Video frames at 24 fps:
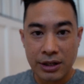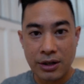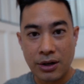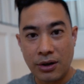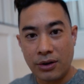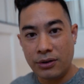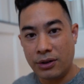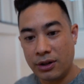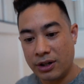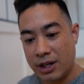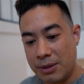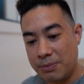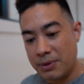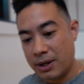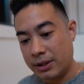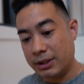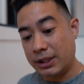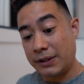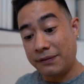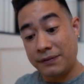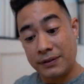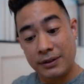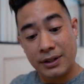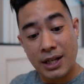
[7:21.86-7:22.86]
you know, they're going to be on
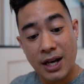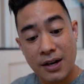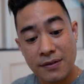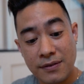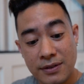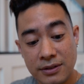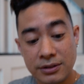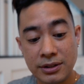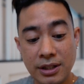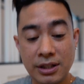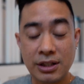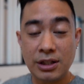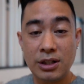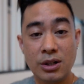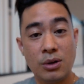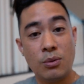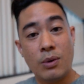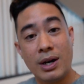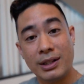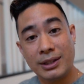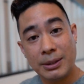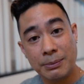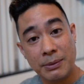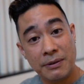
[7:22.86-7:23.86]
different levels and you don't
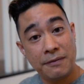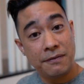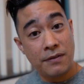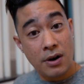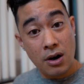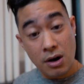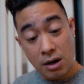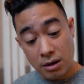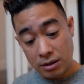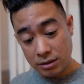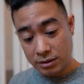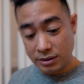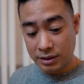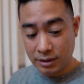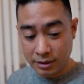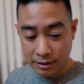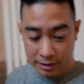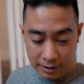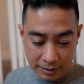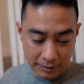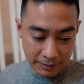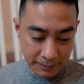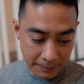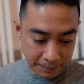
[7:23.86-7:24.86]
want them to fall,
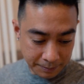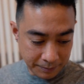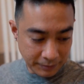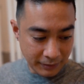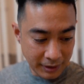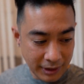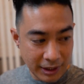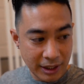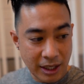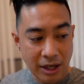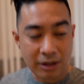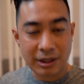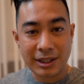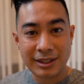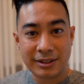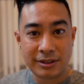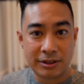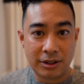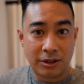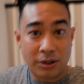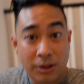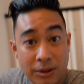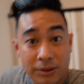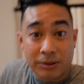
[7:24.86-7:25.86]
you know, because
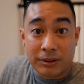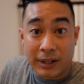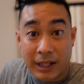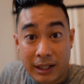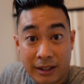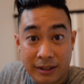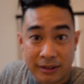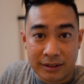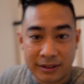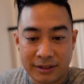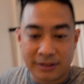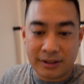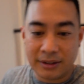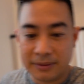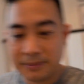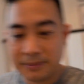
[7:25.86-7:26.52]
they're old, right? So.